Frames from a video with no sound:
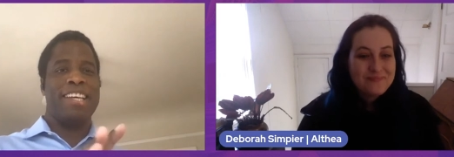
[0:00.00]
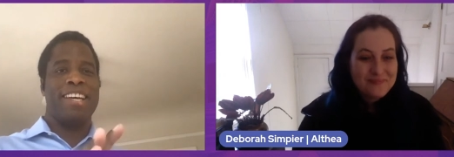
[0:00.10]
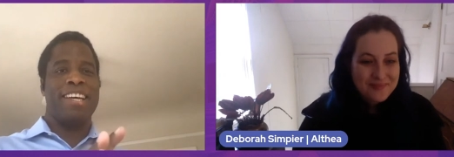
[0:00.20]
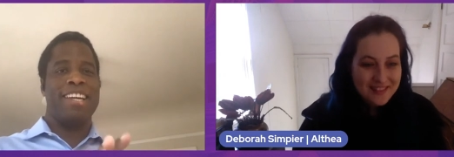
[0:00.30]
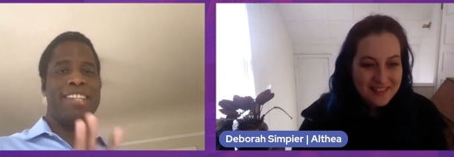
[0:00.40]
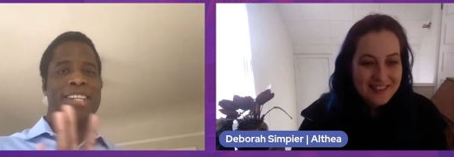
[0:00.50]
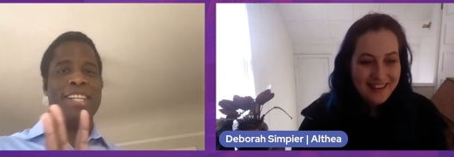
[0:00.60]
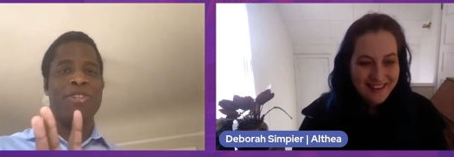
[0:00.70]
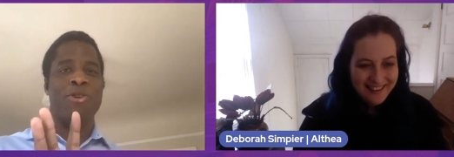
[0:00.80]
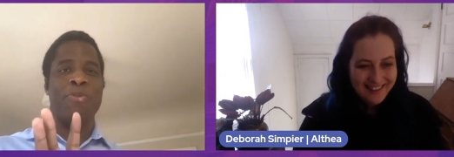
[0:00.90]
Speaker 1: uh, that's a
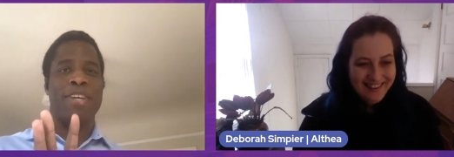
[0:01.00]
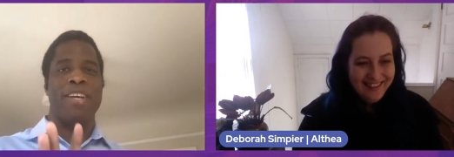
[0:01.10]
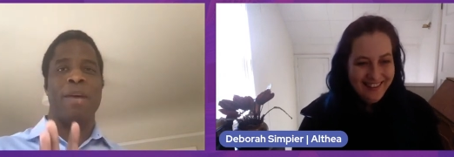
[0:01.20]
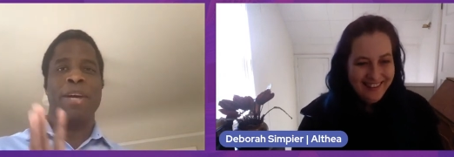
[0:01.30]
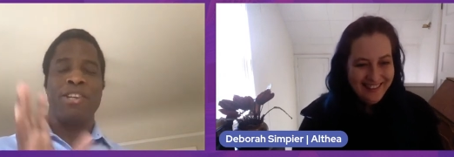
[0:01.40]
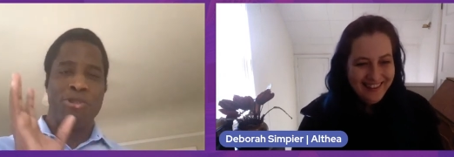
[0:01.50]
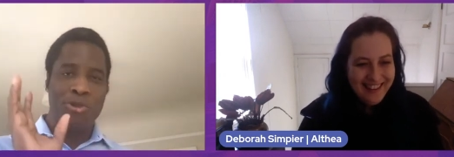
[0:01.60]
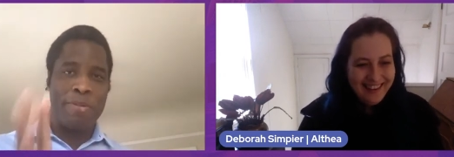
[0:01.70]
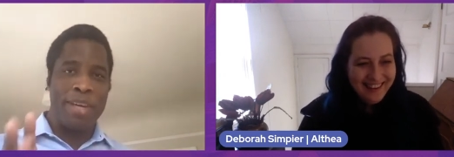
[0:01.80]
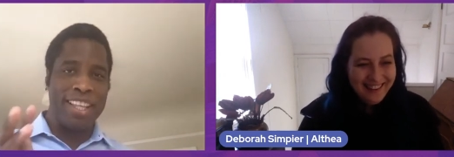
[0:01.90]
little trippy. Am I
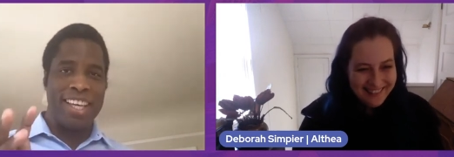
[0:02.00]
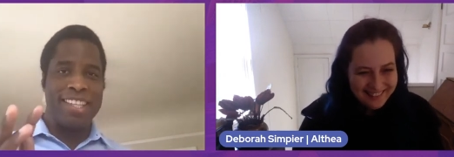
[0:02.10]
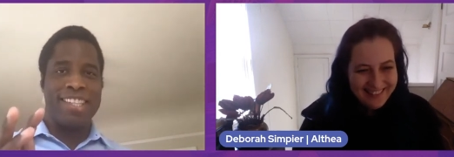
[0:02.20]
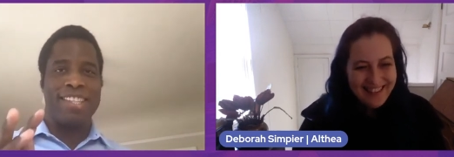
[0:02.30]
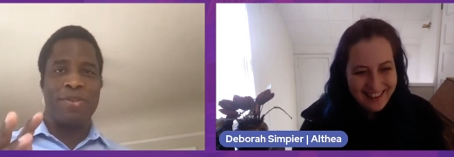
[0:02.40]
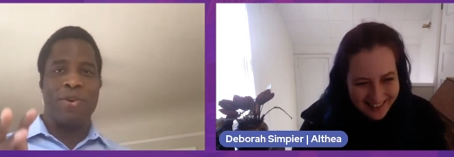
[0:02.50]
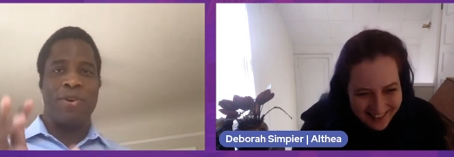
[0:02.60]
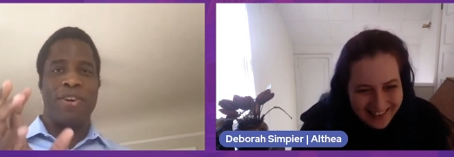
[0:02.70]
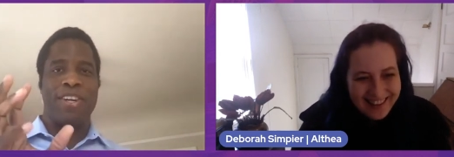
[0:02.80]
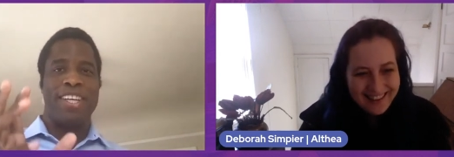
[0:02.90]
dreaming this,
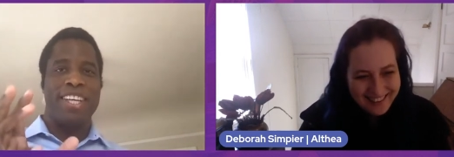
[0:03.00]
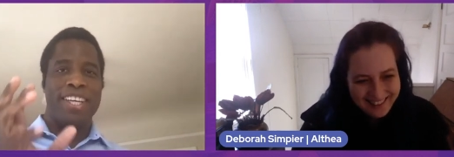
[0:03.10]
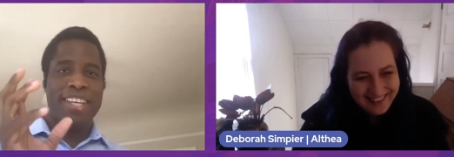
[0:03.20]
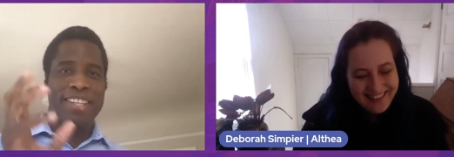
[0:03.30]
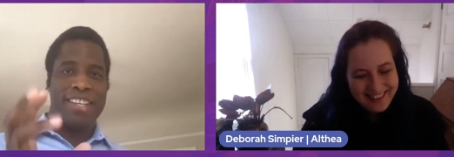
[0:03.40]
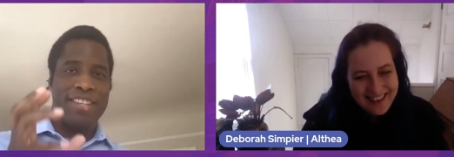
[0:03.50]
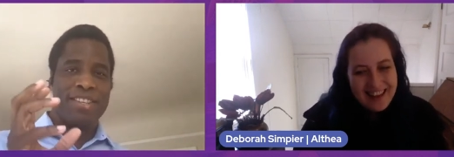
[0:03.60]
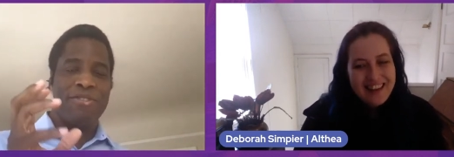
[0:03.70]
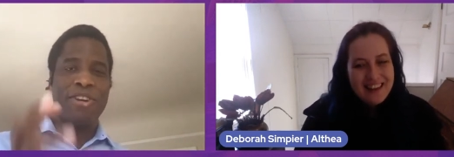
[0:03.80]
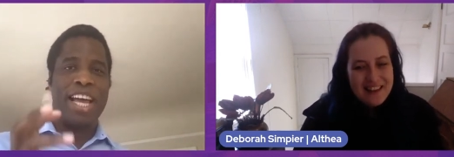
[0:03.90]
or is this
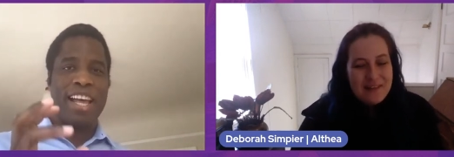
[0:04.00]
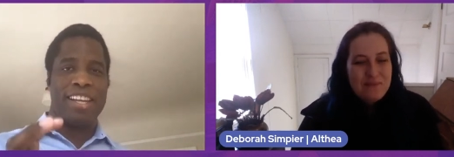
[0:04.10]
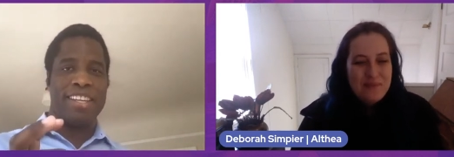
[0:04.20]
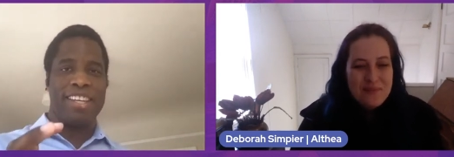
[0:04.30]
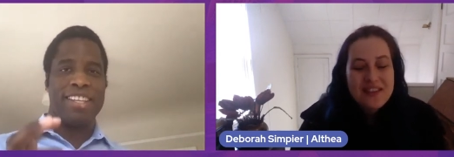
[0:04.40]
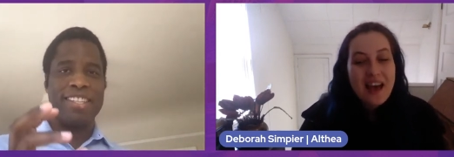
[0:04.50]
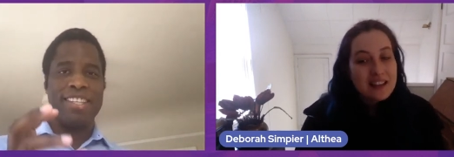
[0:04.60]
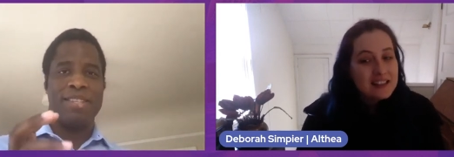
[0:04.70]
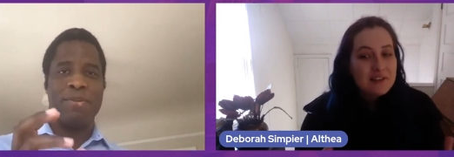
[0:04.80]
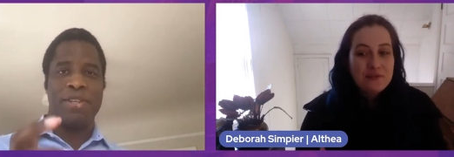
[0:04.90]
a reality?
Speaker 2: Is that's
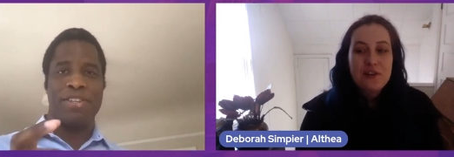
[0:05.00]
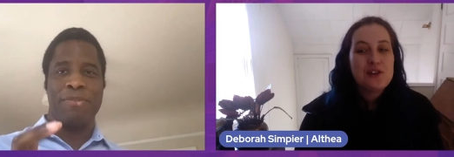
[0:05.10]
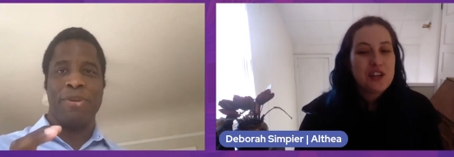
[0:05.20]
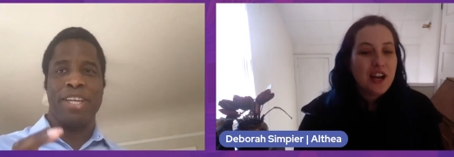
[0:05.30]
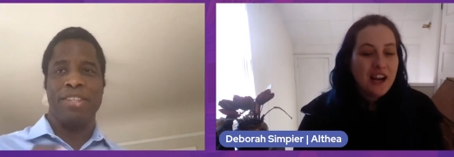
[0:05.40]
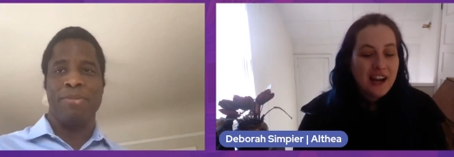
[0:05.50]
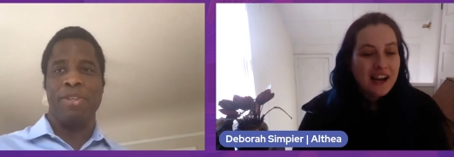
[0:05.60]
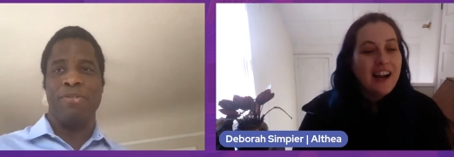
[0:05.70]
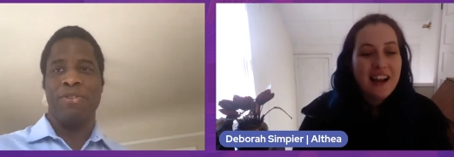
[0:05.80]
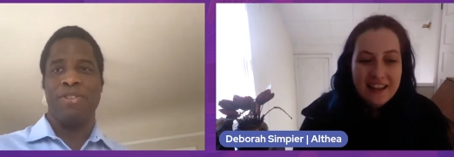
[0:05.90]
this the, what future. You're to the
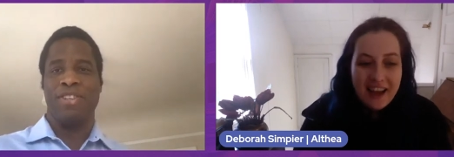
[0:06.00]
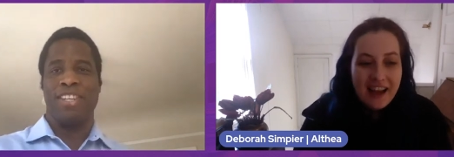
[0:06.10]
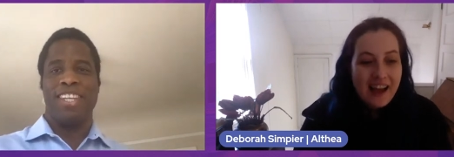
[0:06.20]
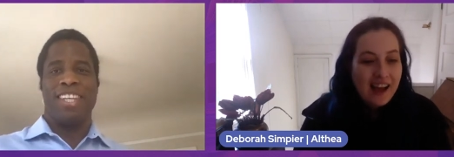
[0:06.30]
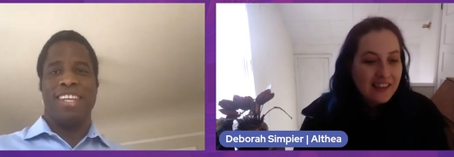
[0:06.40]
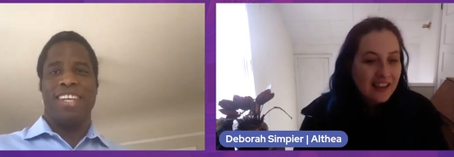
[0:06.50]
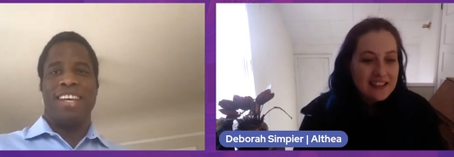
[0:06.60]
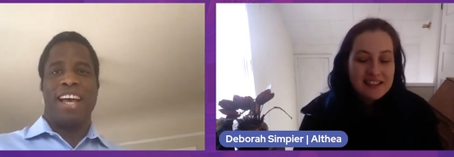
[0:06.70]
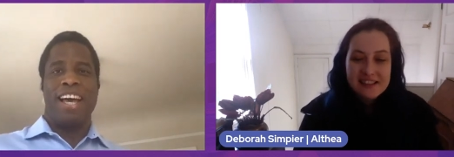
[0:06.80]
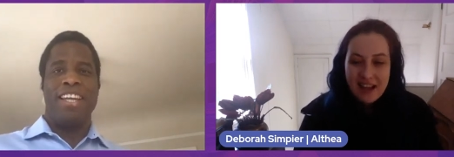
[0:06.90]
future. Yeah,
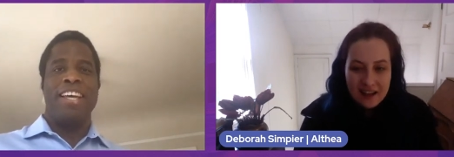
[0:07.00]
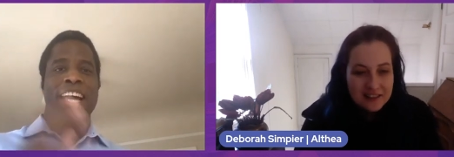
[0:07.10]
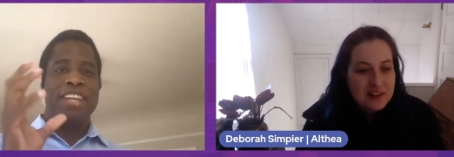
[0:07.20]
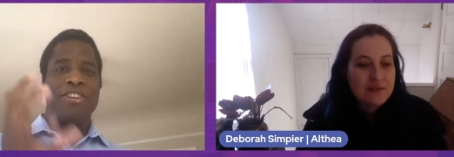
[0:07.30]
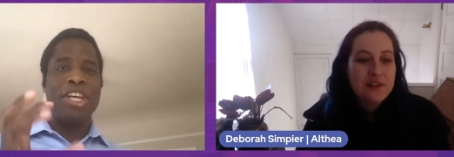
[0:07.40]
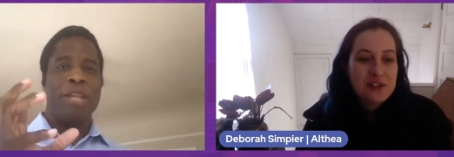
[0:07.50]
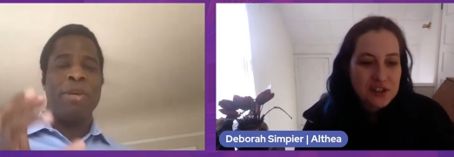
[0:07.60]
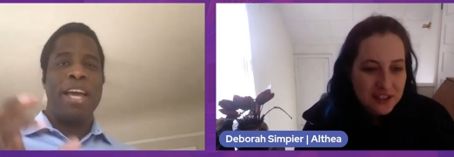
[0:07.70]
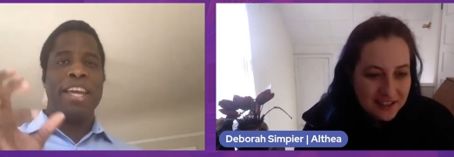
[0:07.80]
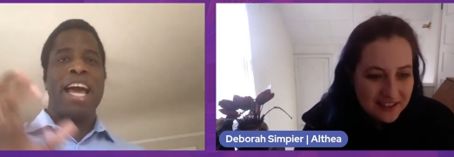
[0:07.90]
that's
Speaker 1: exactly. And, and you're telling
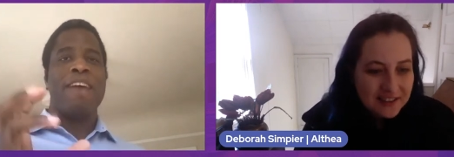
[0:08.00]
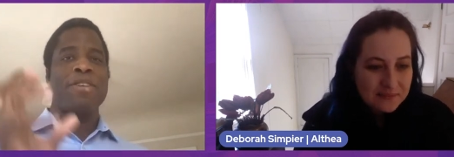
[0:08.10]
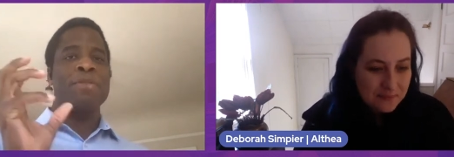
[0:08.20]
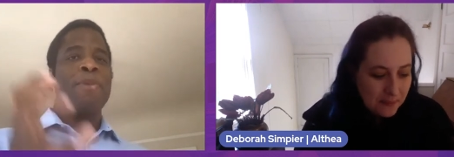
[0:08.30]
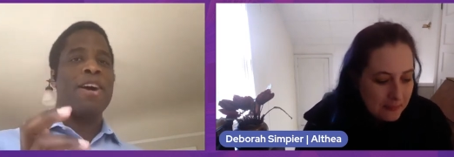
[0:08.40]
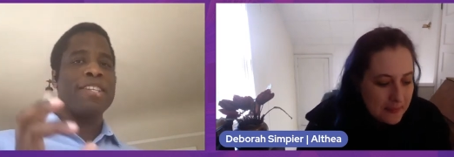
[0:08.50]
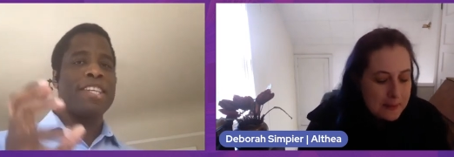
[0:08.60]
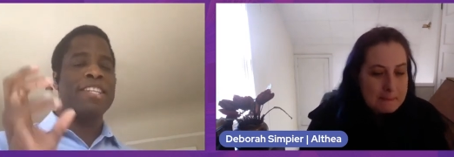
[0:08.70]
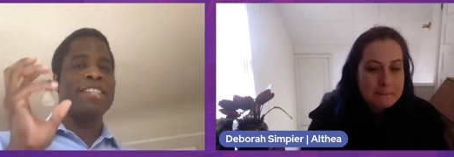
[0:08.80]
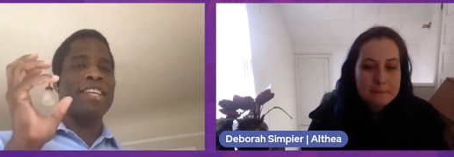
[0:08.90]
me I could have this box
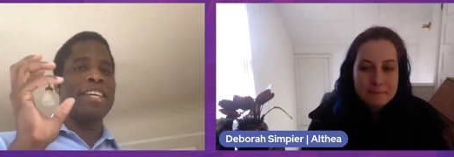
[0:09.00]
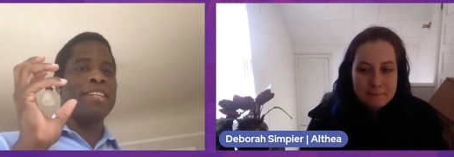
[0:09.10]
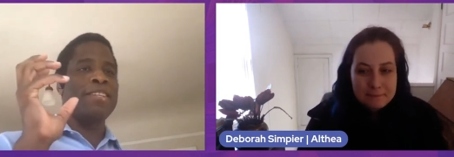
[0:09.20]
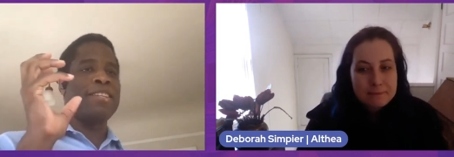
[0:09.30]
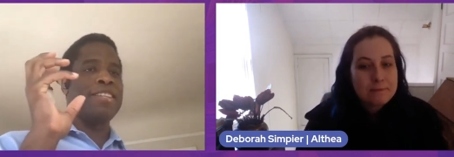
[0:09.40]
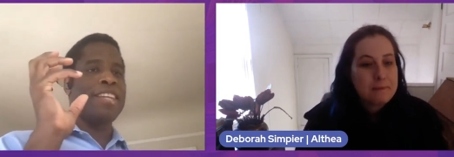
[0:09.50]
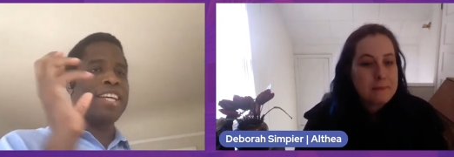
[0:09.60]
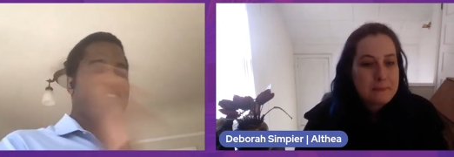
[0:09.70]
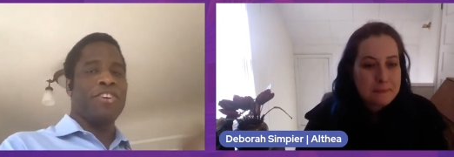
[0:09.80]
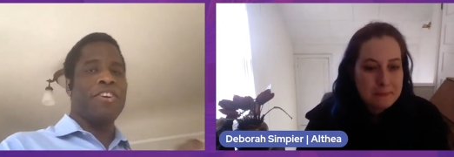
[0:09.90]
in in
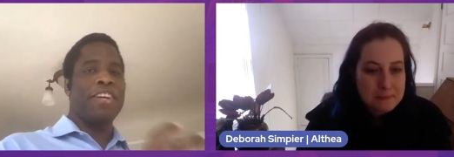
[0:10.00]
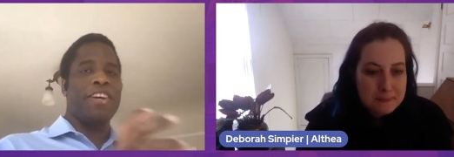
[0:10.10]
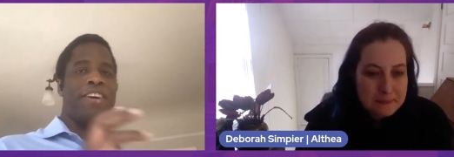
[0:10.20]
Nigeria